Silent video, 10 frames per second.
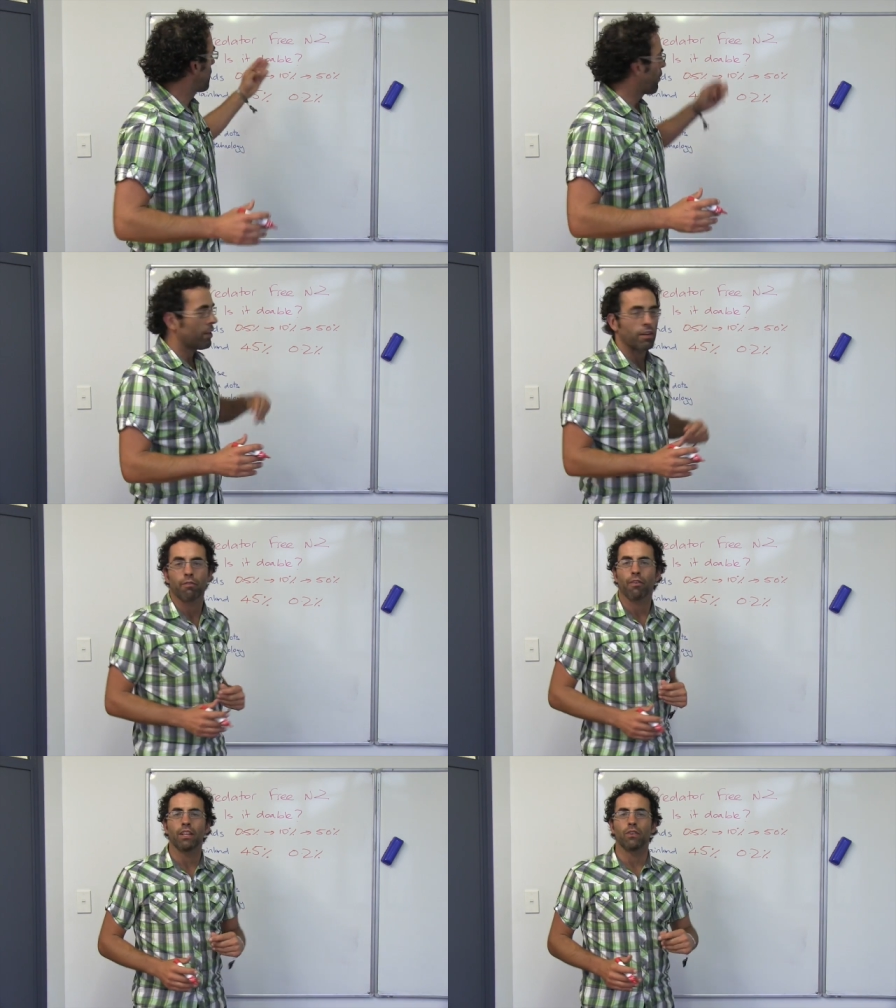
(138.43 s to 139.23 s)
Predator
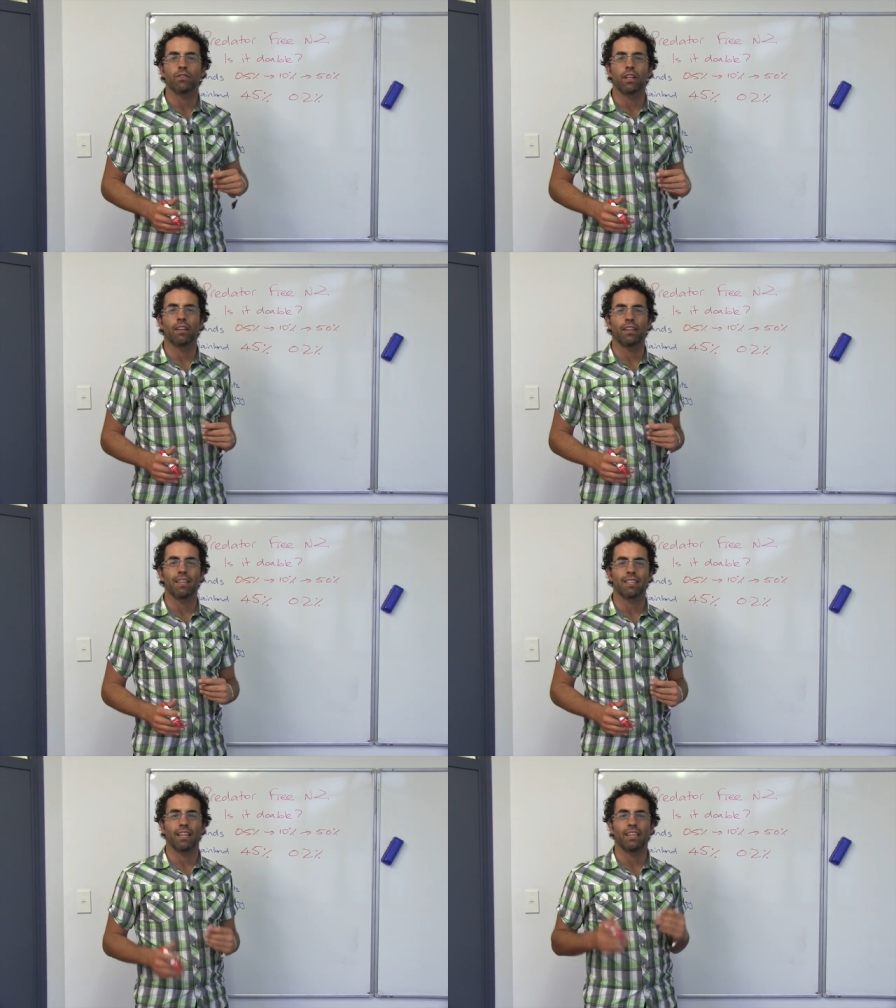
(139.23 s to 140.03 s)
Free New
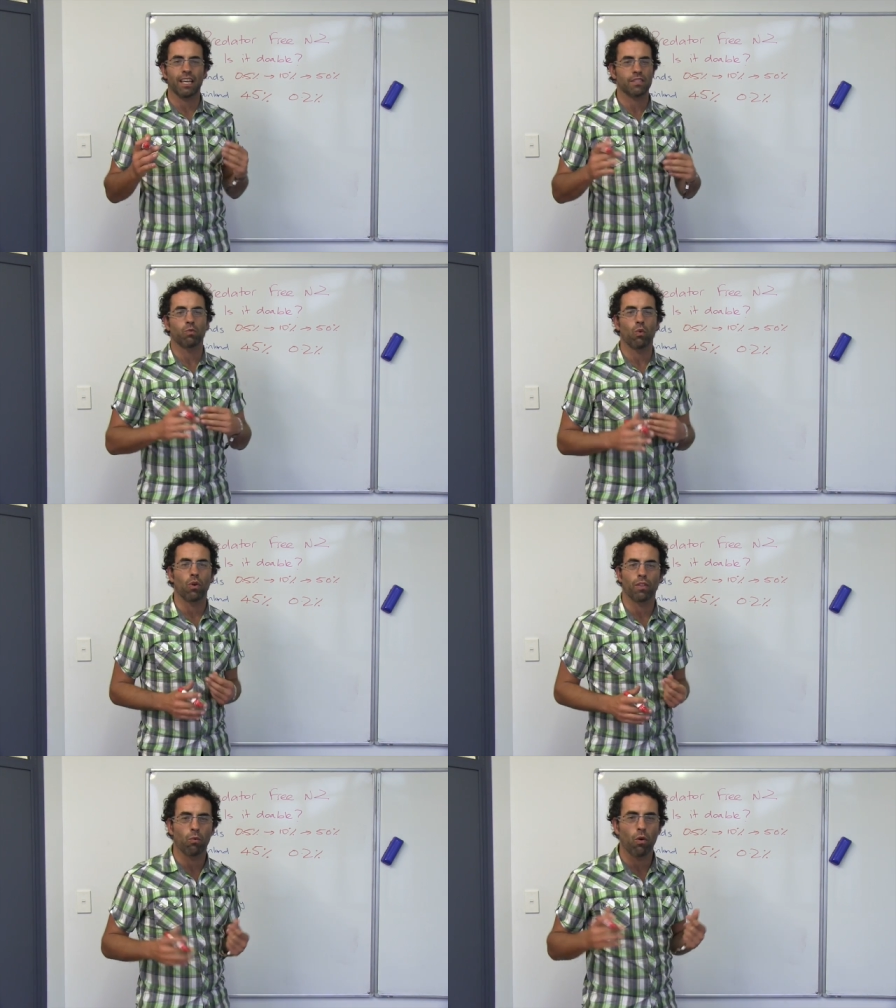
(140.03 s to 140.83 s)
Zealand is our next
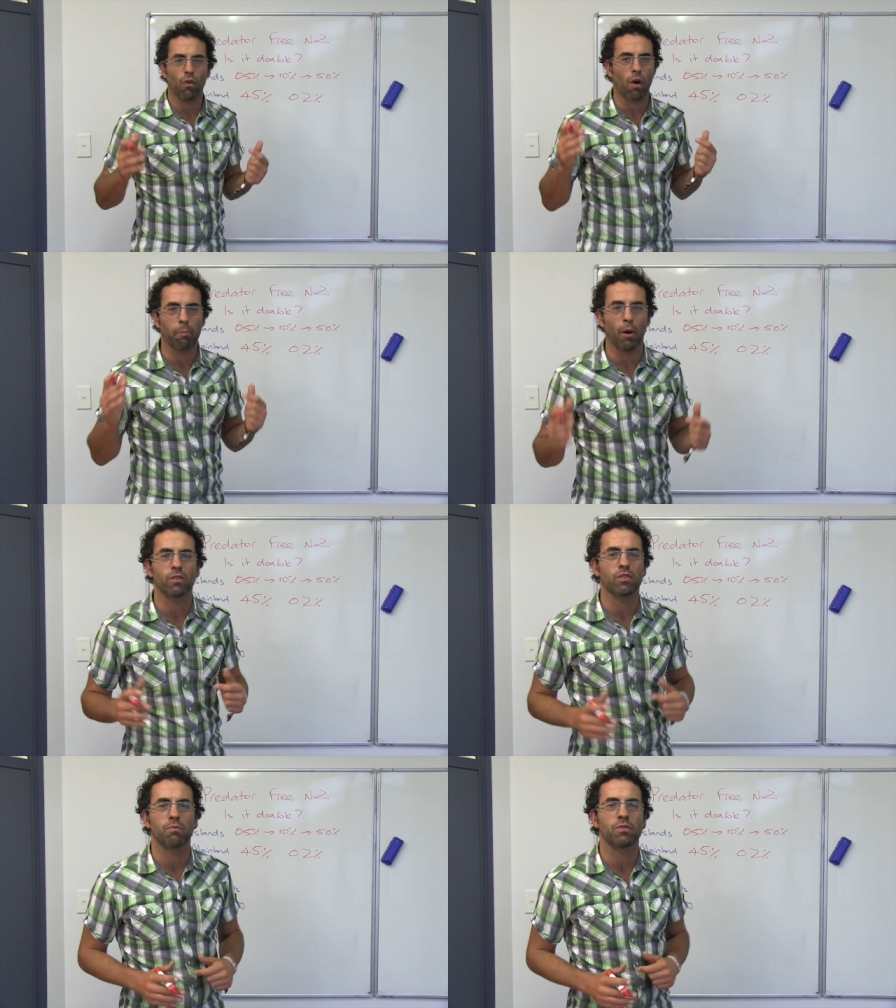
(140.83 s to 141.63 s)
war, the war on
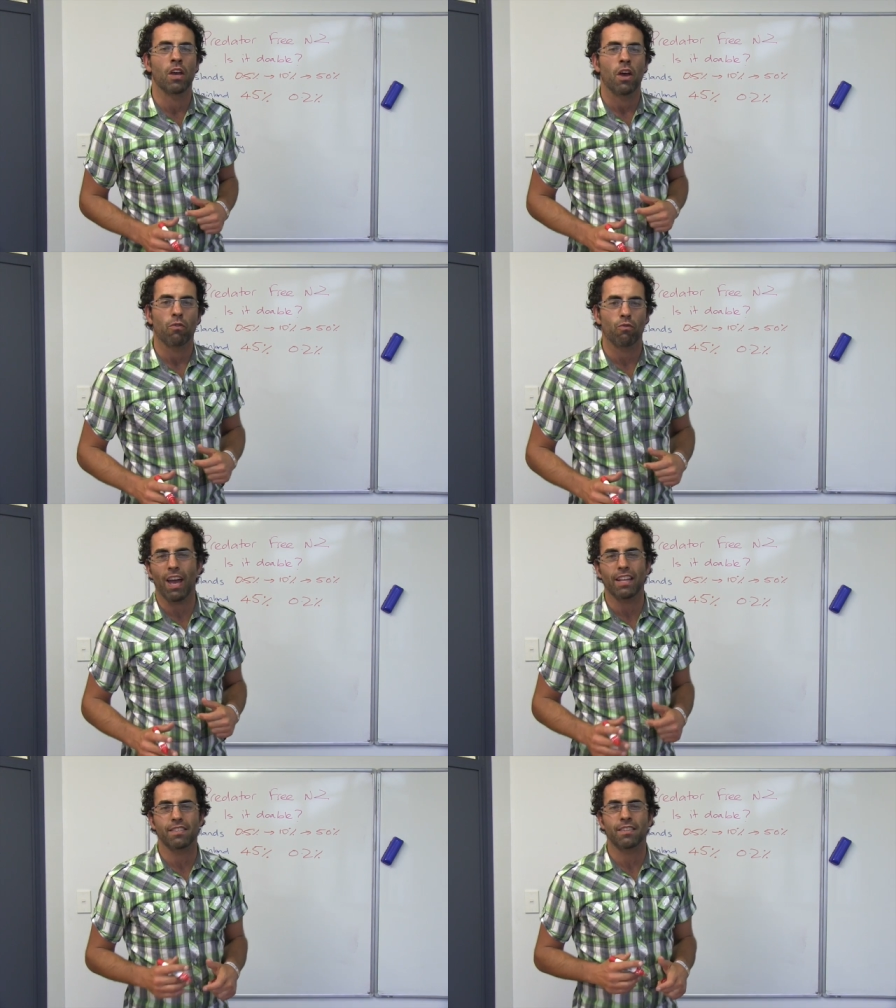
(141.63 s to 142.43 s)
possums,
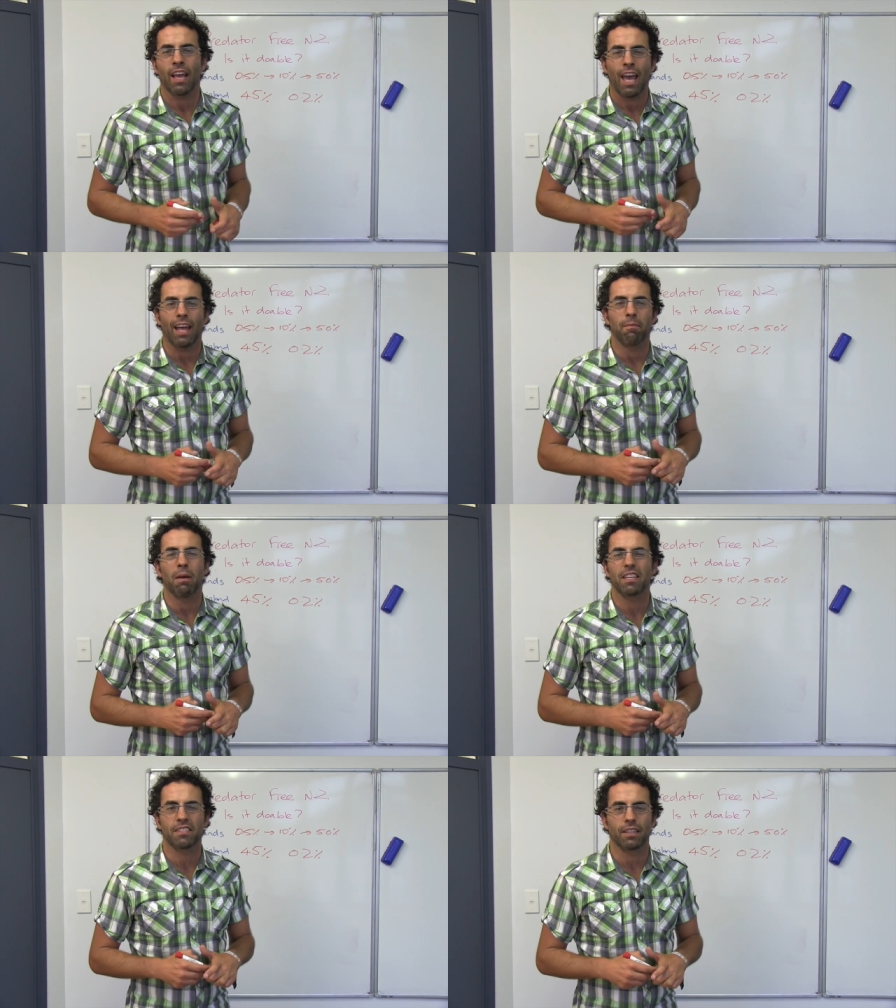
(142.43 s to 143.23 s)
rats and
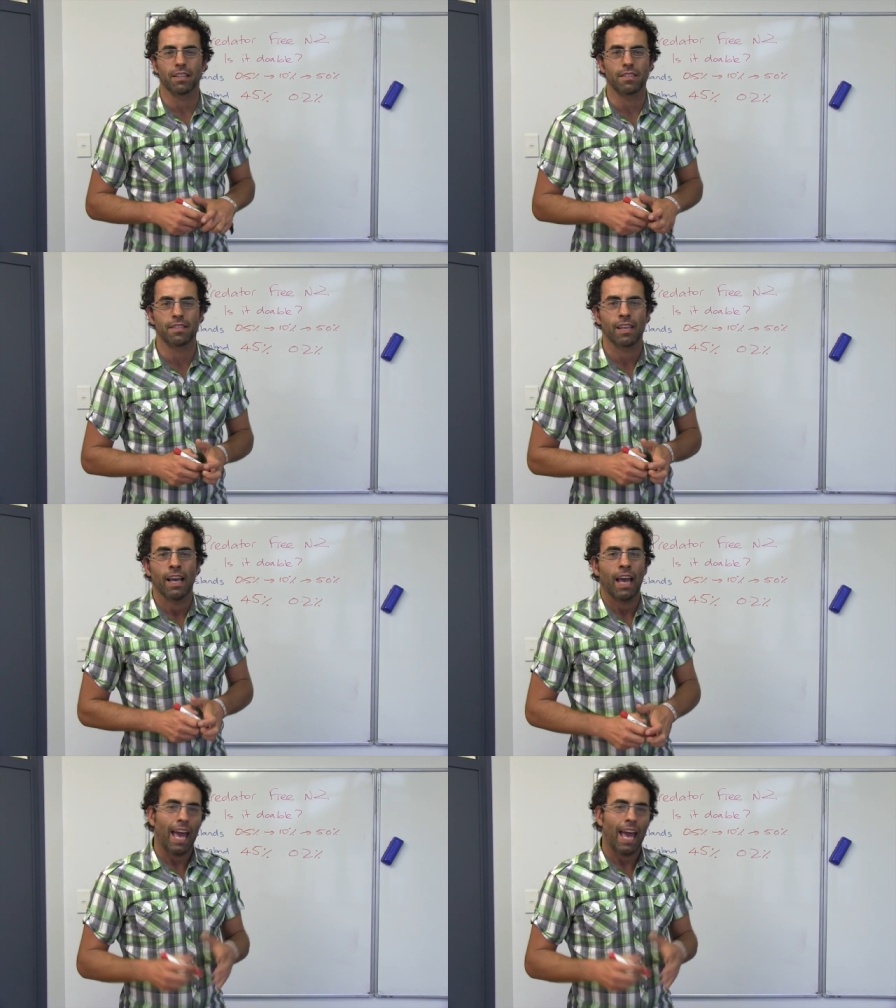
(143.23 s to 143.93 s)
mustelids.